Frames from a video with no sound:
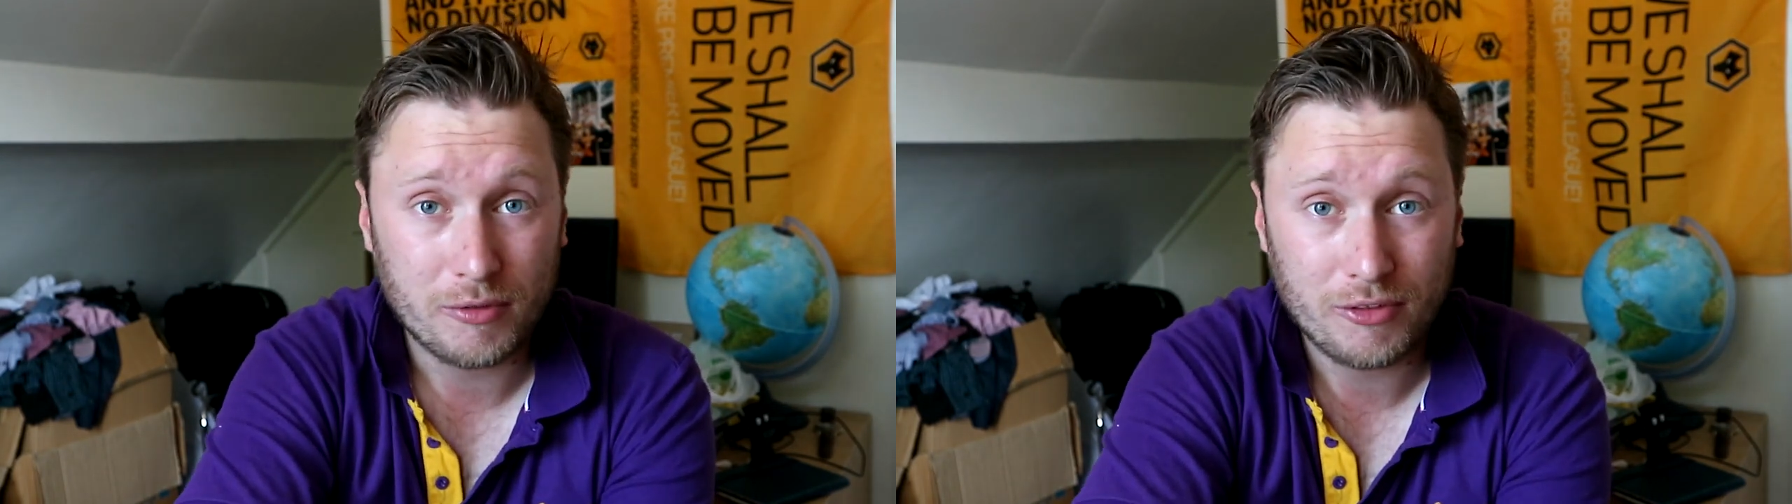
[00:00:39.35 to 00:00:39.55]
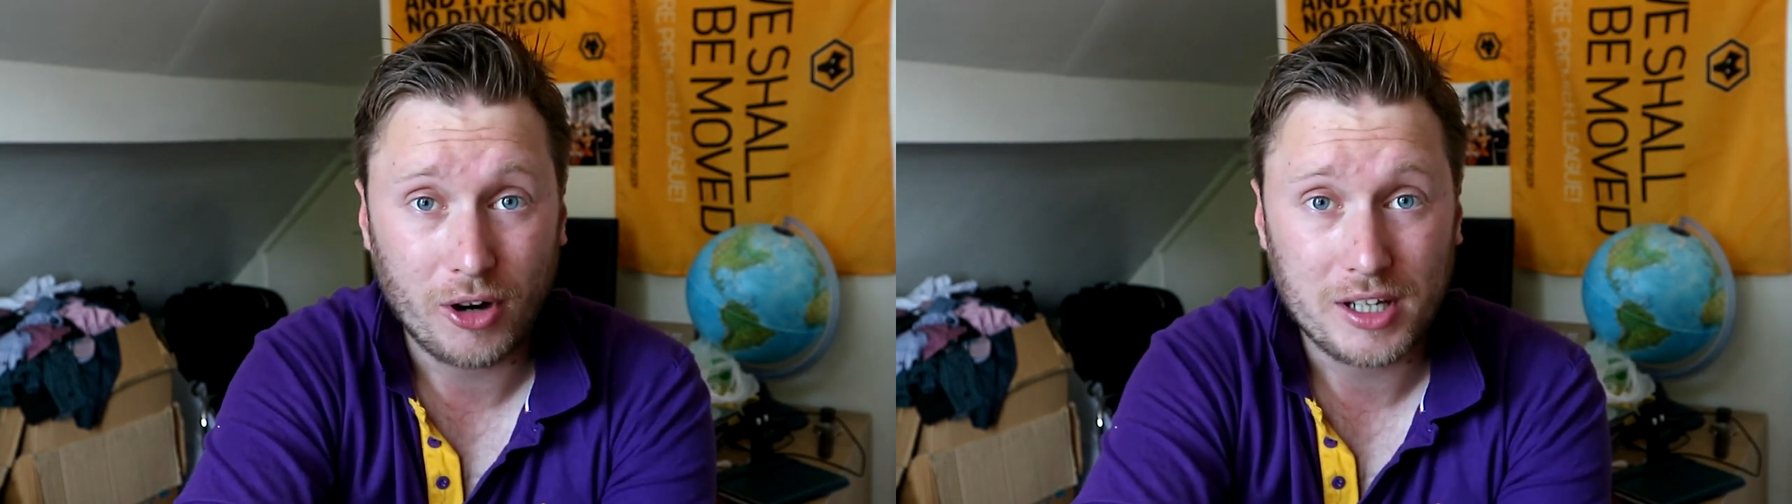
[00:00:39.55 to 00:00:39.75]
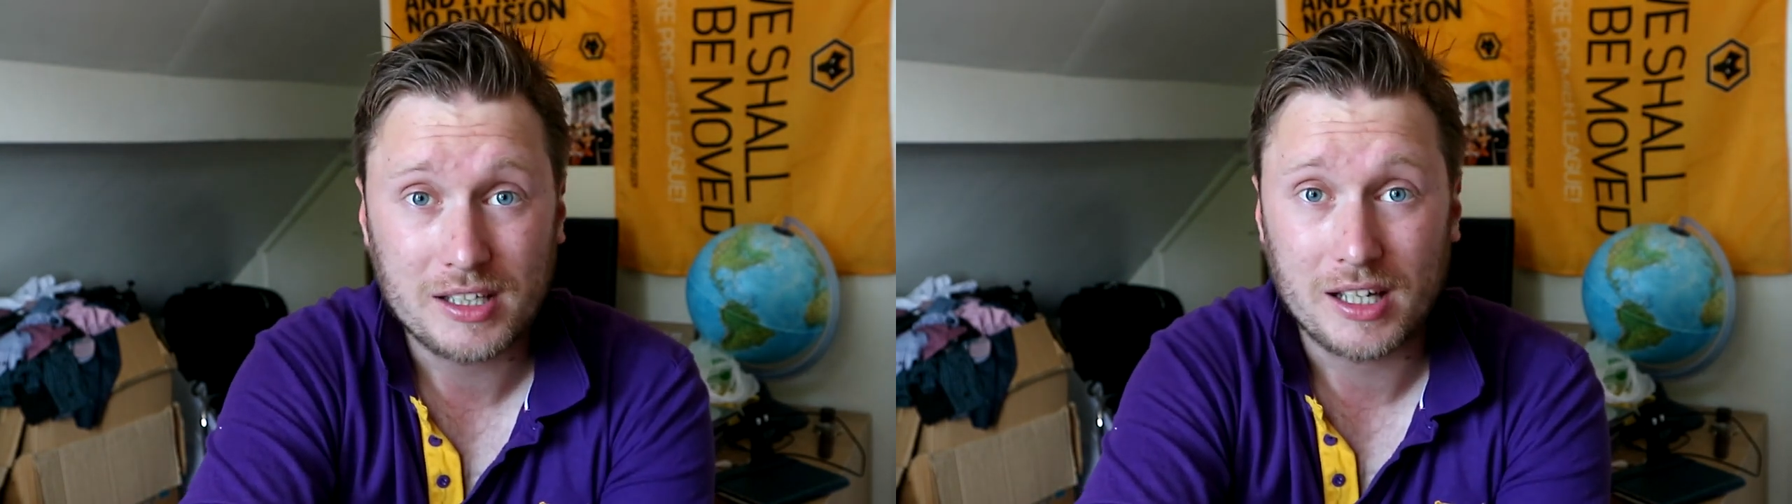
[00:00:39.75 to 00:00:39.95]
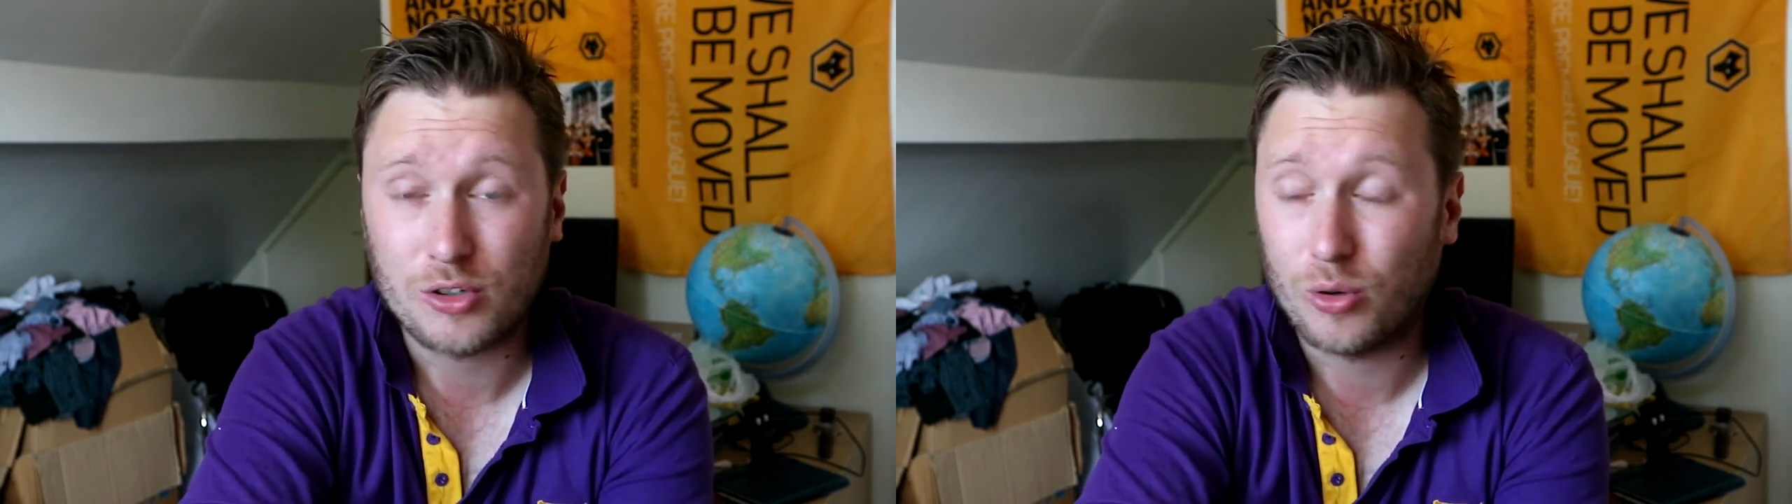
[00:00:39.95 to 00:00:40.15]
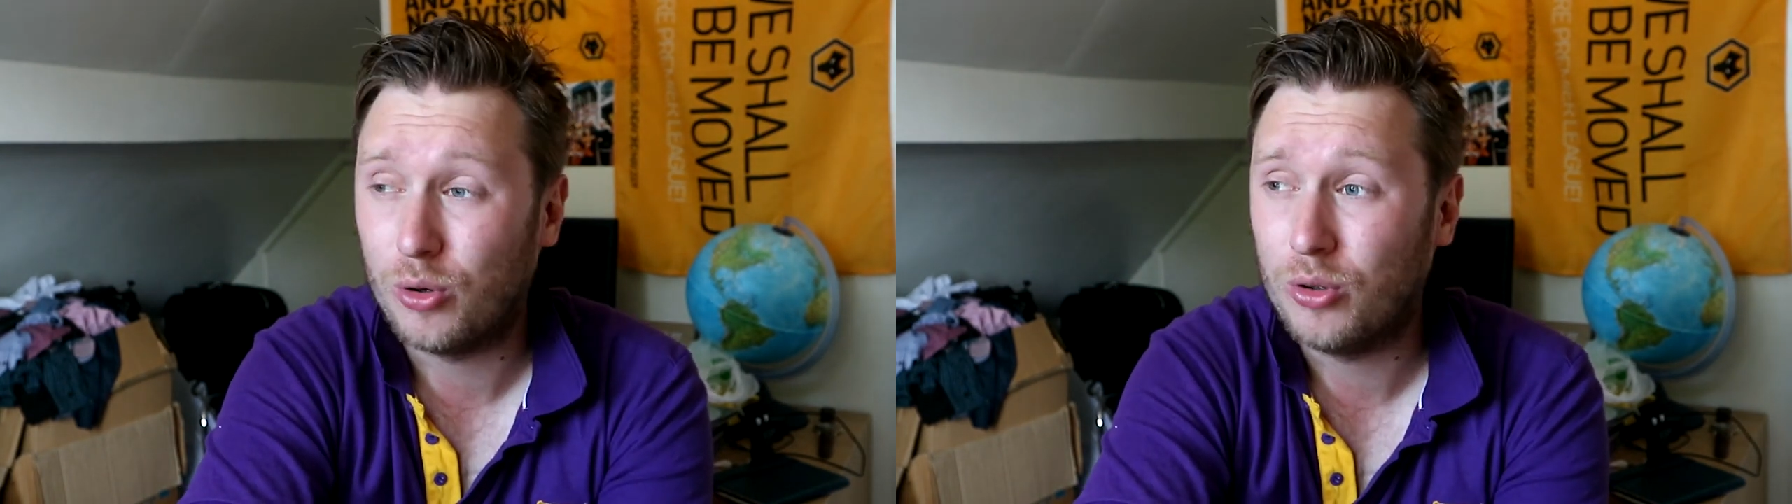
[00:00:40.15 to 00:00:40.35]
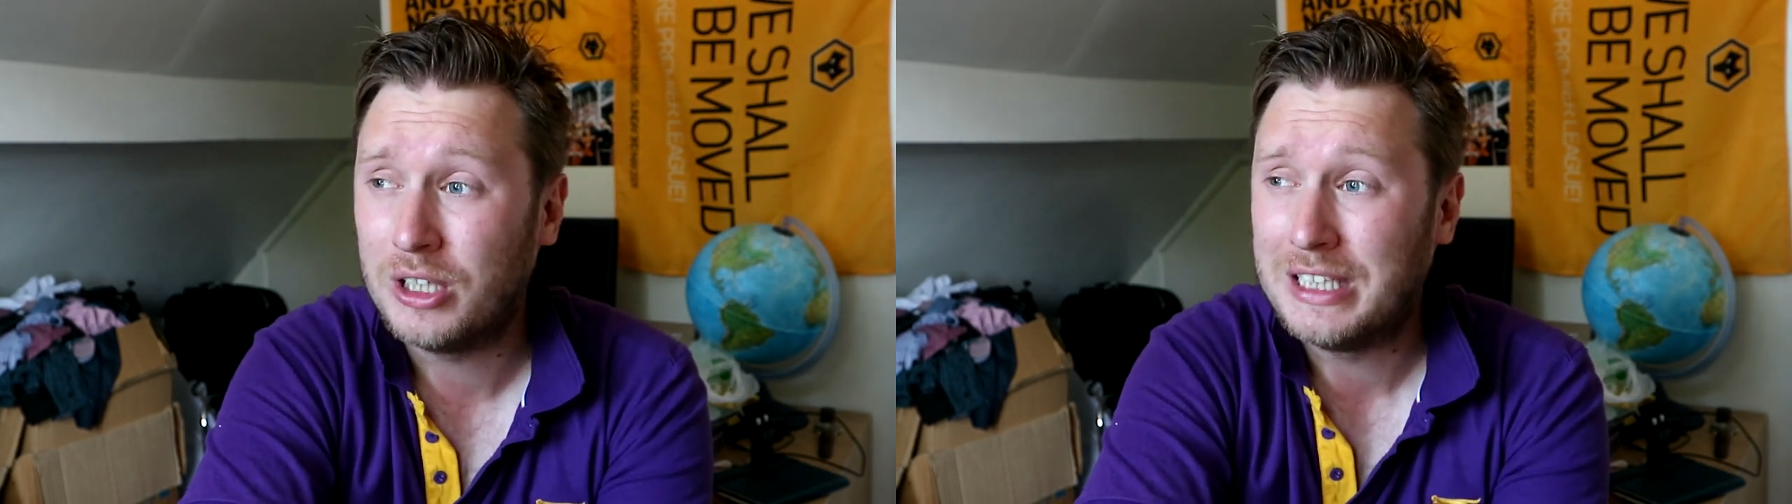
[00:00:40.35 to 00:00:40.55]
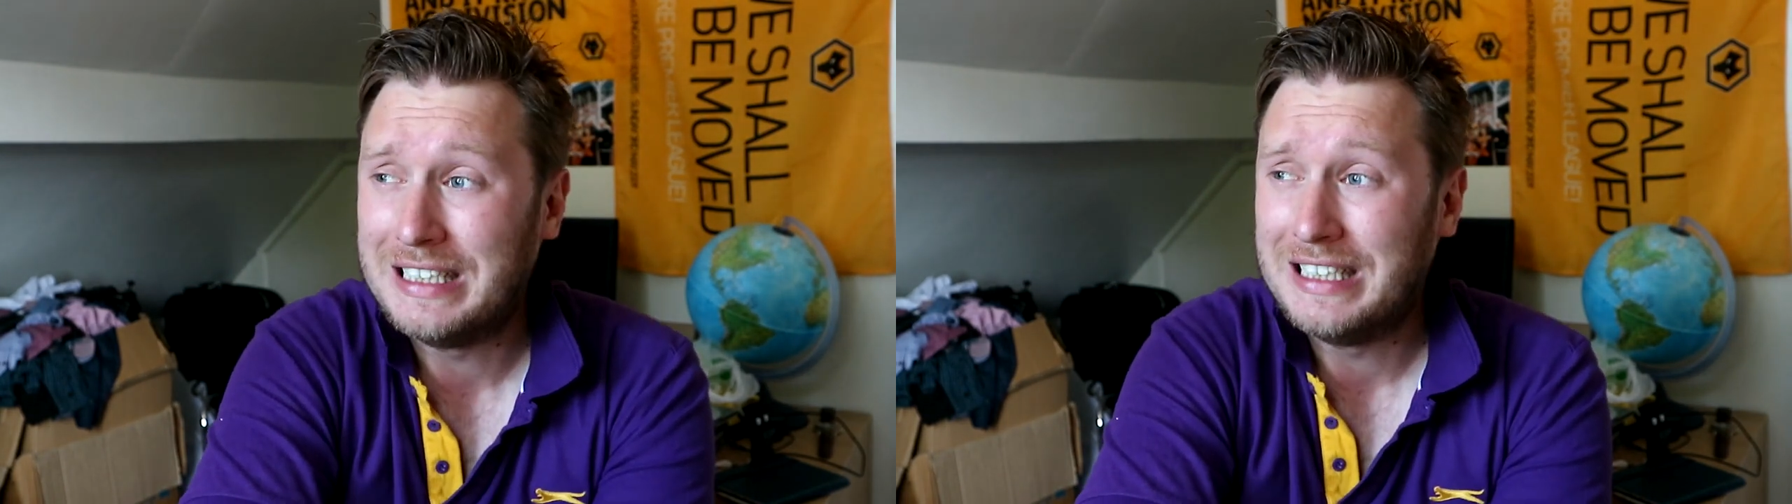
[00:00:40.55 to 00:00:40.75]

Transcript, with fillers: fight at all.